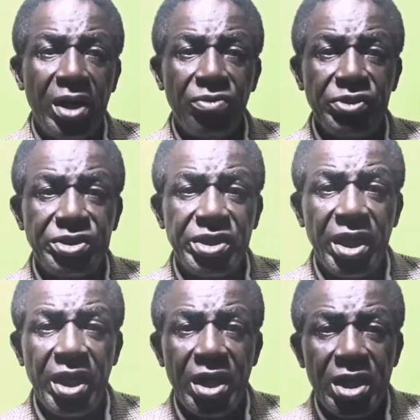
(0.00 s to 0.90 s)
with
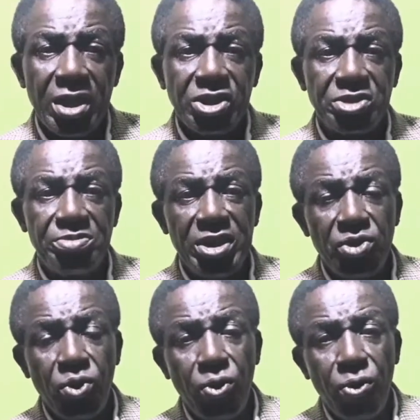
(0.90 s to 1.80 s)

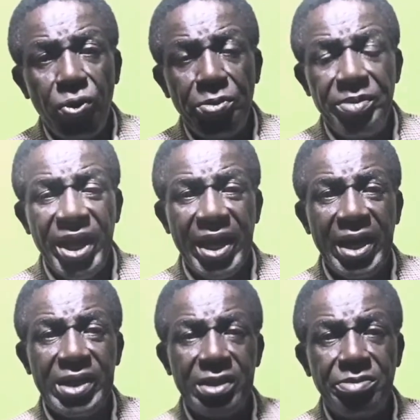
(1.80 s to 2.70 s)

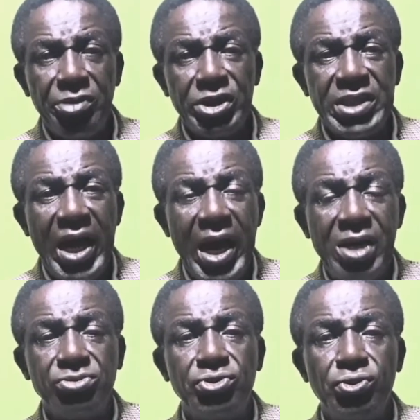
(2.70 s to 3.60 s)
splenomegaly. But
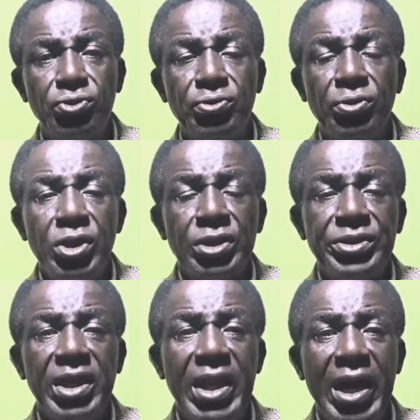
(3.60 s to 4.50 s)
how do
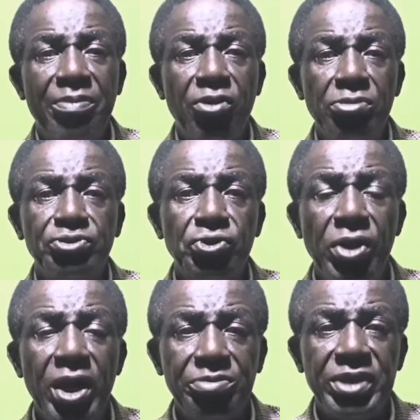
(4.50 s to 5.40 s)
the lab come to
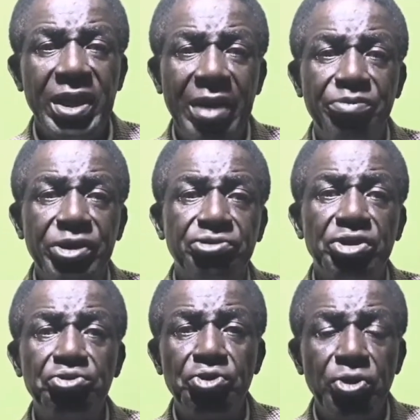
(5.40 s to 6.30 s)
help? The laboratory
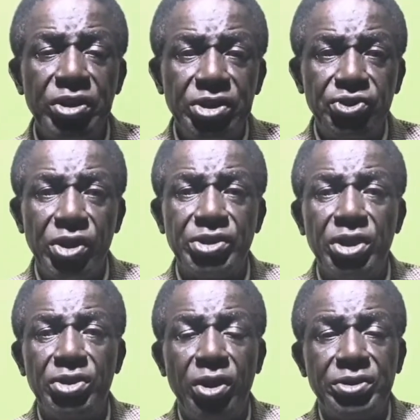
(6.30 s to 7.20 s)
role in
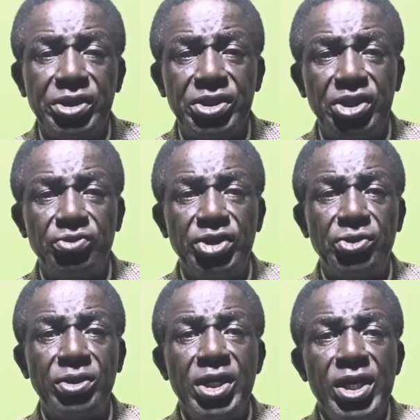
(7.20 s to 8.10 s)
all these
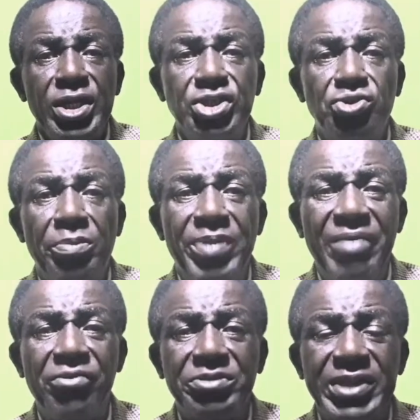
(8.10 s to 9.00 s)
situations is to
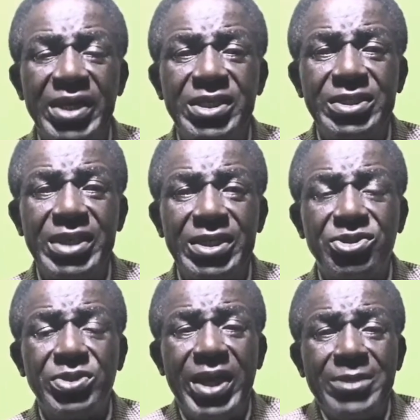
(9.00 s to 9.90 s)
perform certain tests
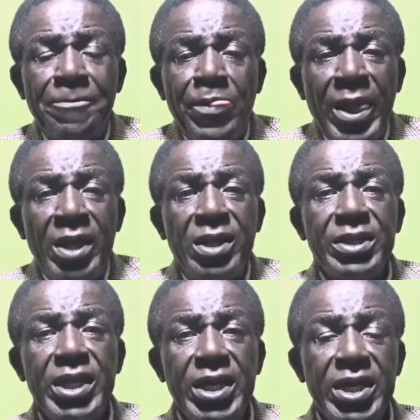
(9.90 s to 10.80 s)
so that
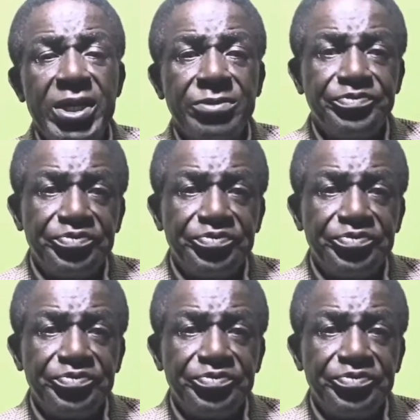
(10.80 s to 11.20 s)
the